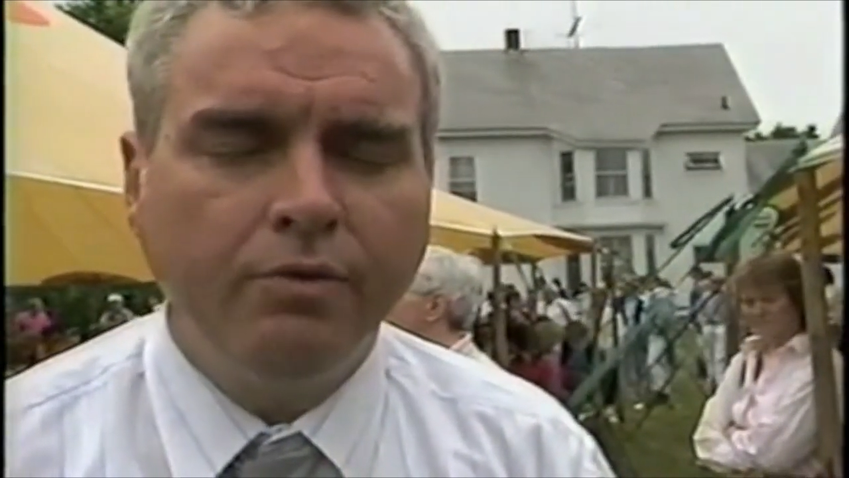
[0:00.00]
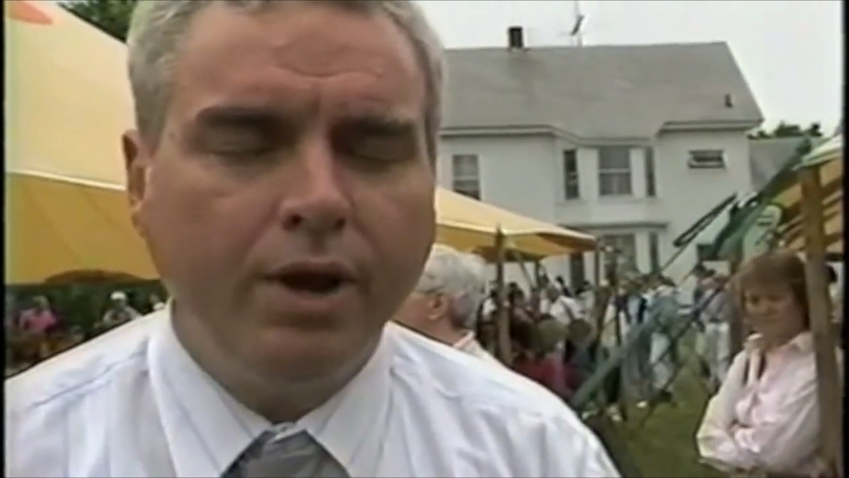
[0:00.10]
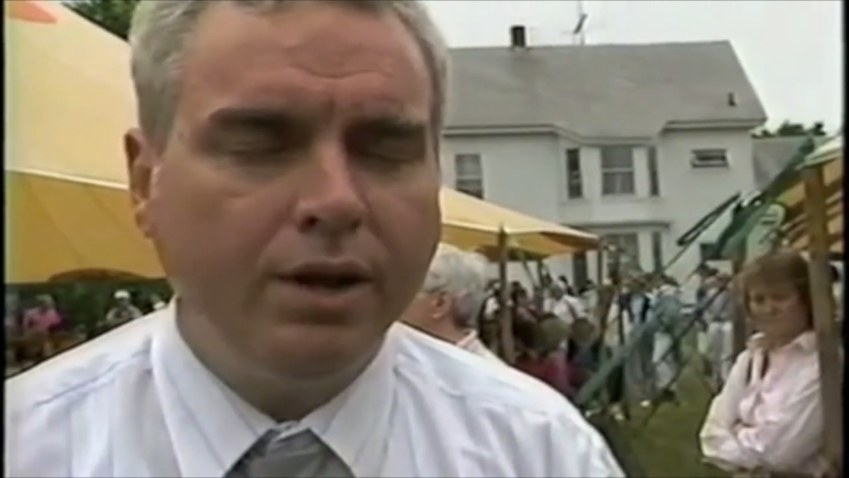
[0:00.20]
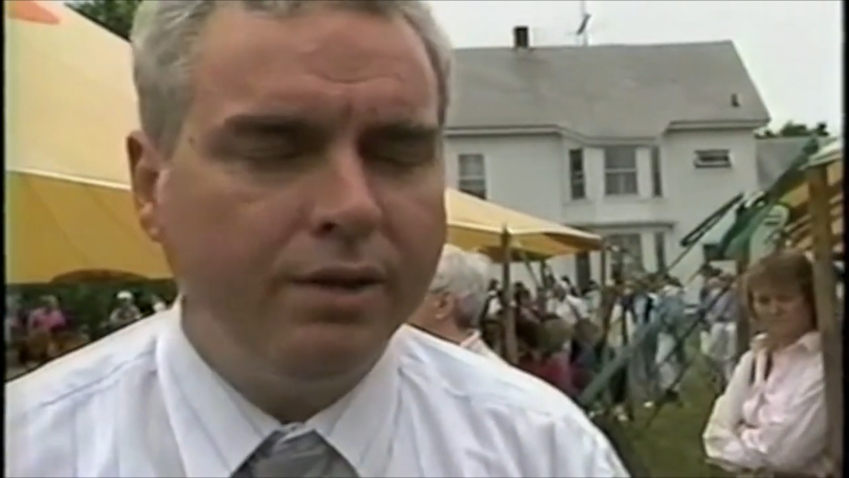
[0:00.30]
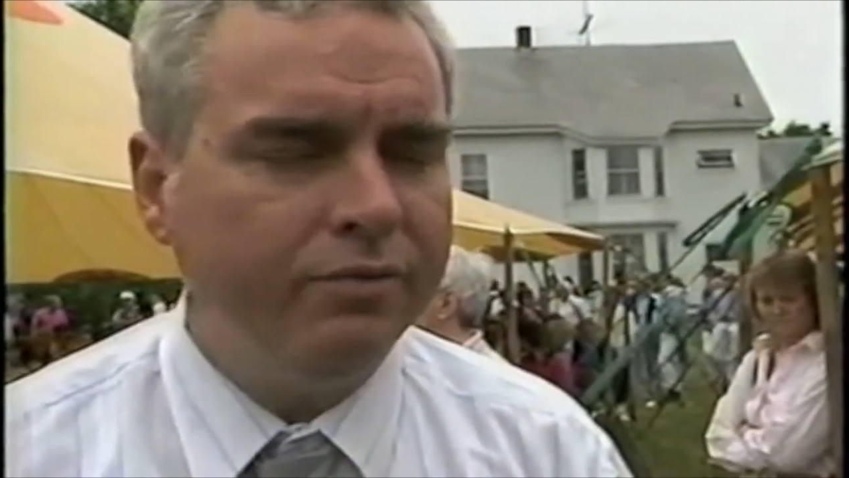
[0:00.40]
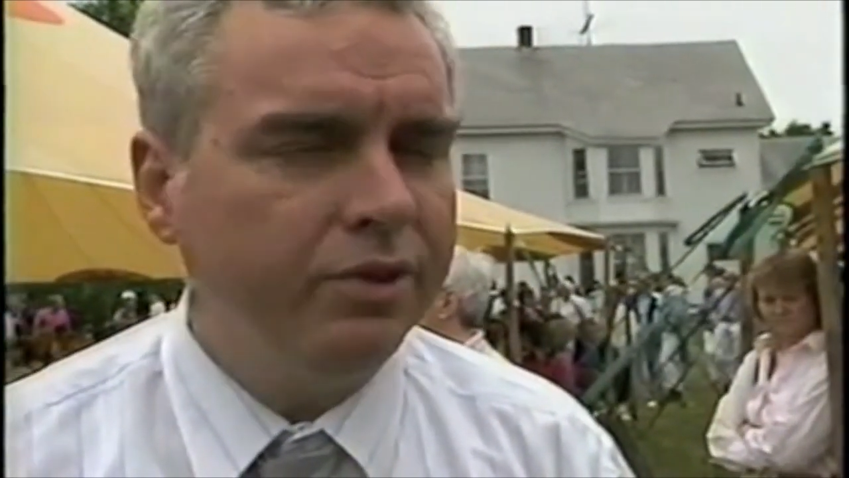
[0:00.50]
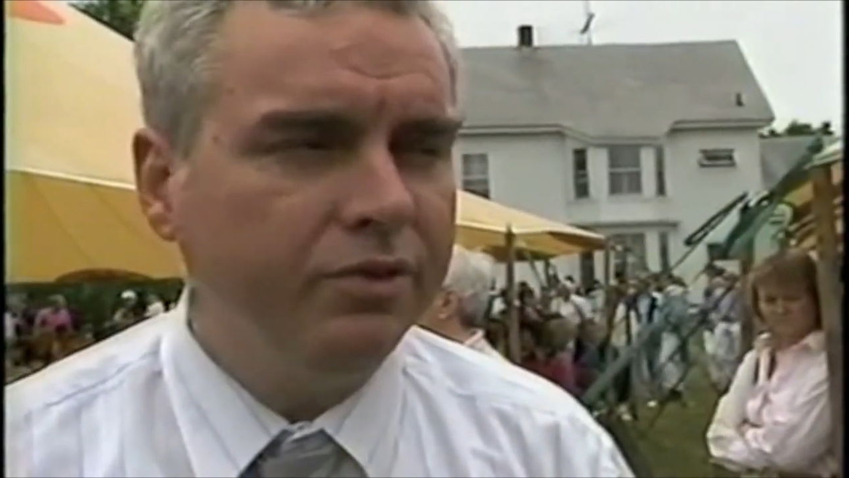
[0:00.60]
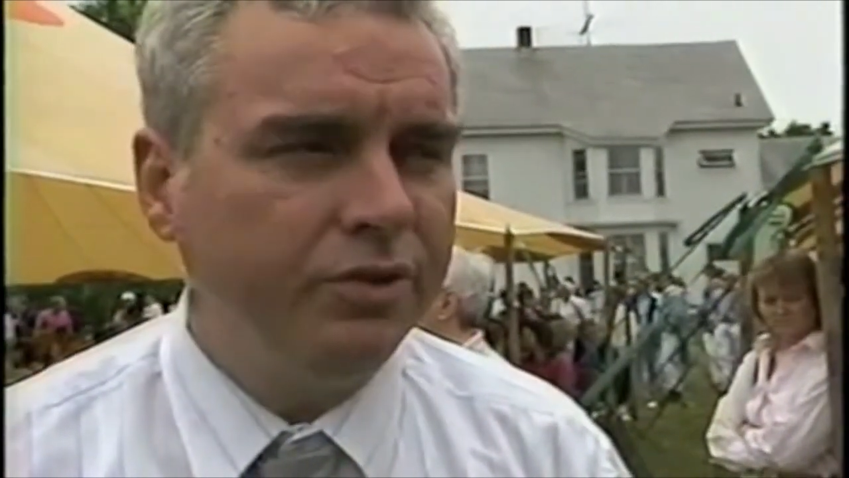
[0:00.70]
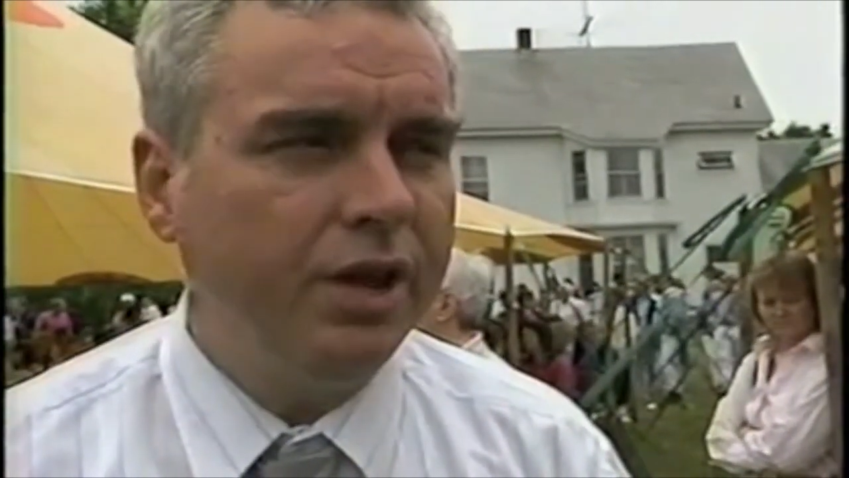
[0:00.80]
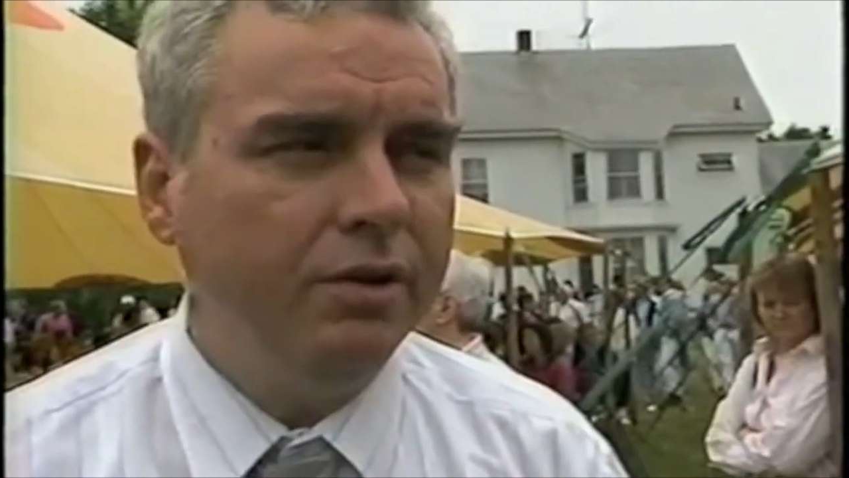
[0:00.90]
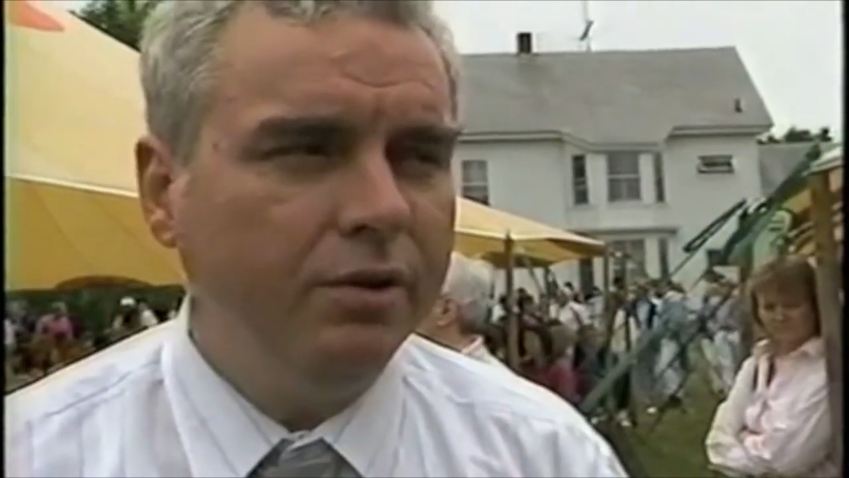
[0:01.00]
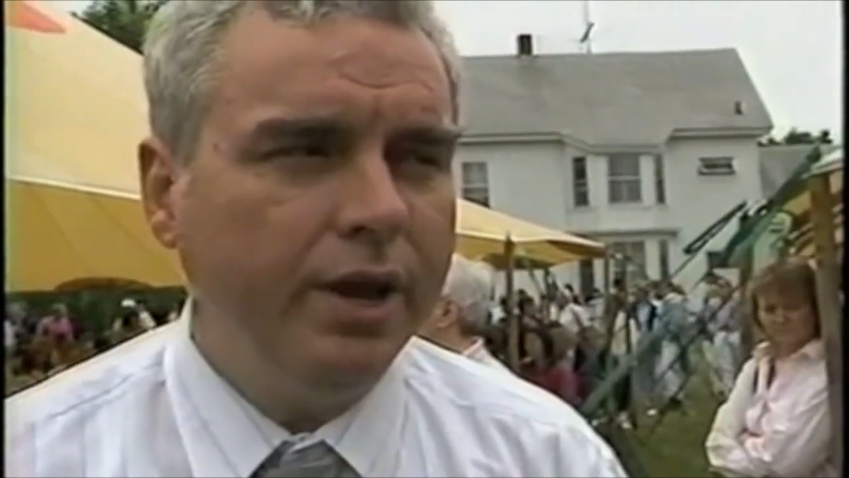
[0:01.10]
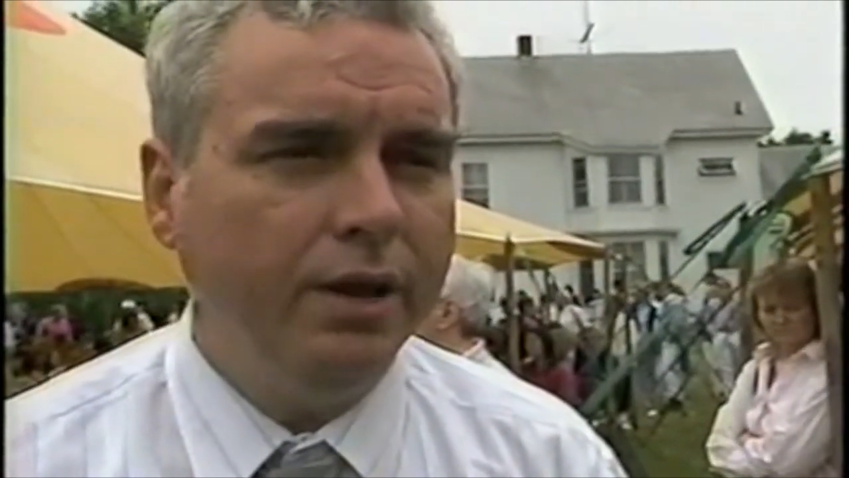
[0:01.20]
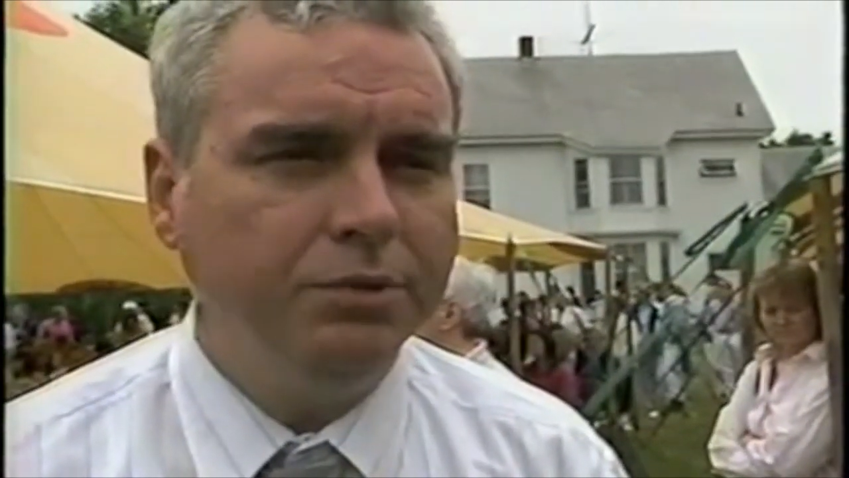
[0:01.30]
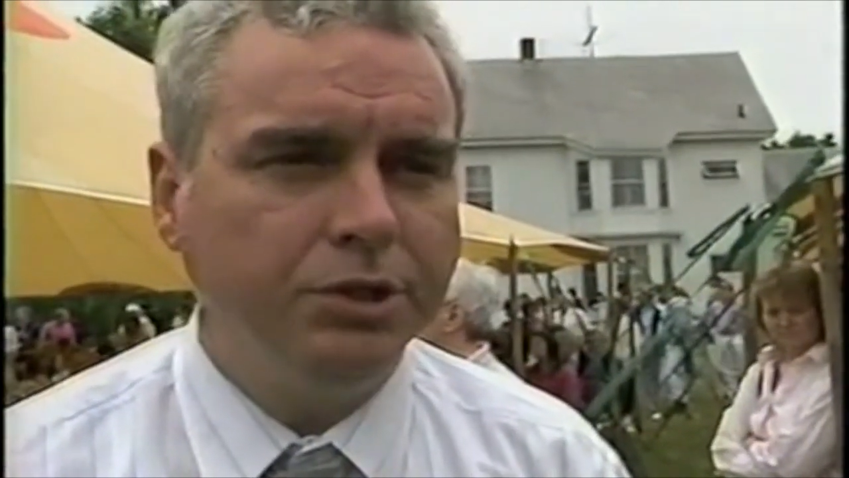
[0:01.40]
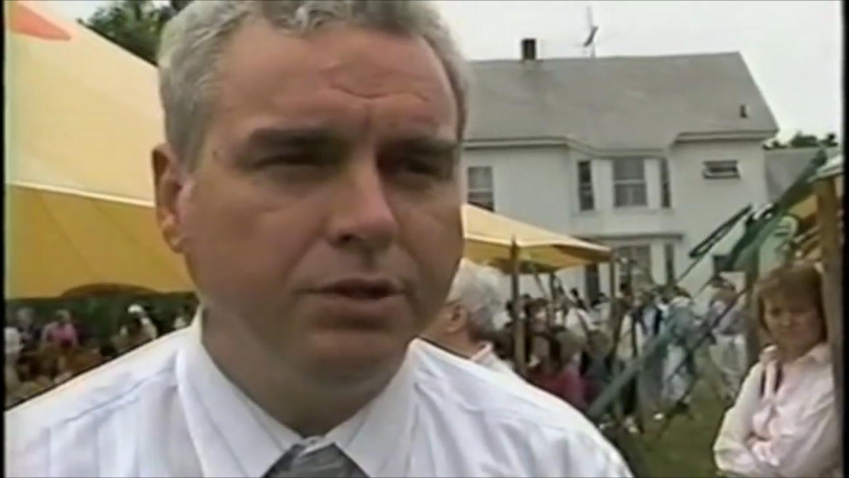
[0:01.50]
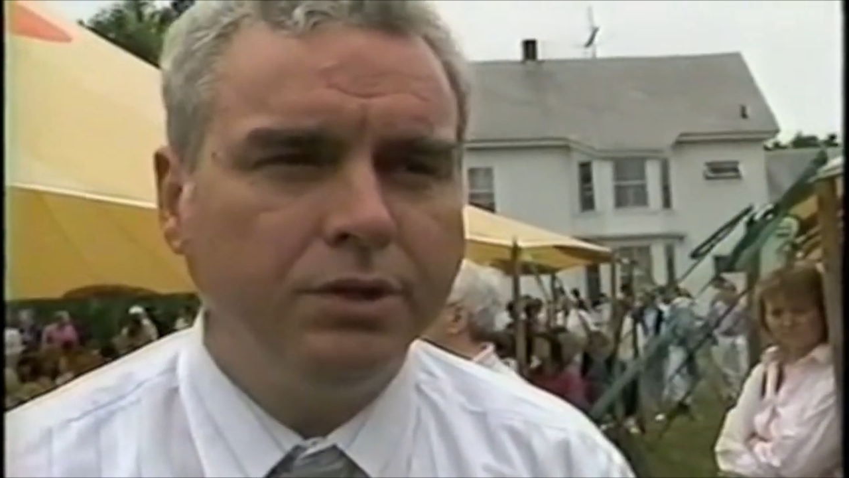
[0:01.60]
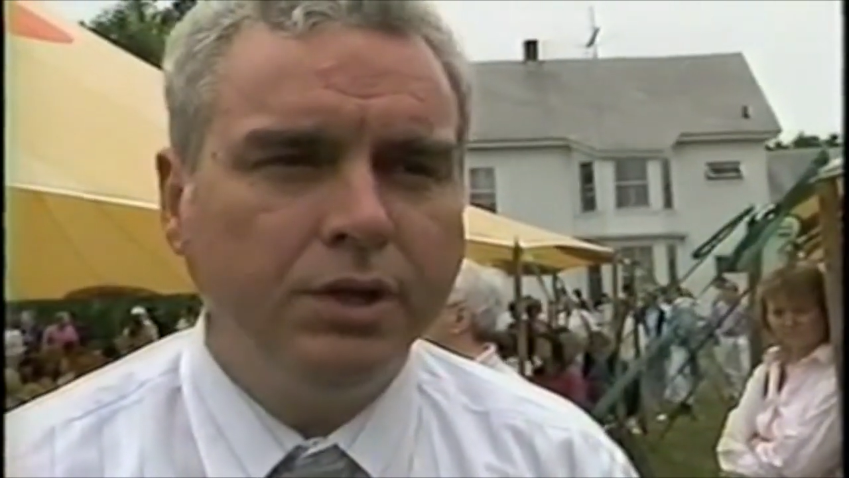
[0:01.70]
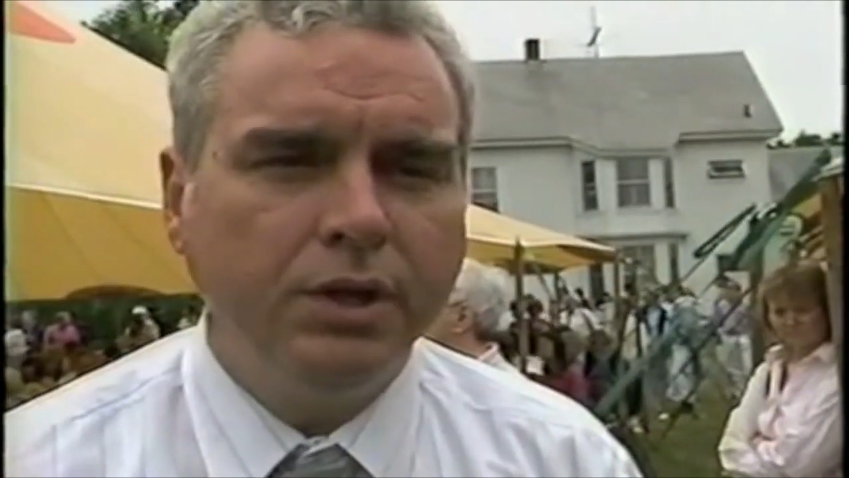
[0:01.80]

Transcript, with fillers: greatly for the state of New Hampshire.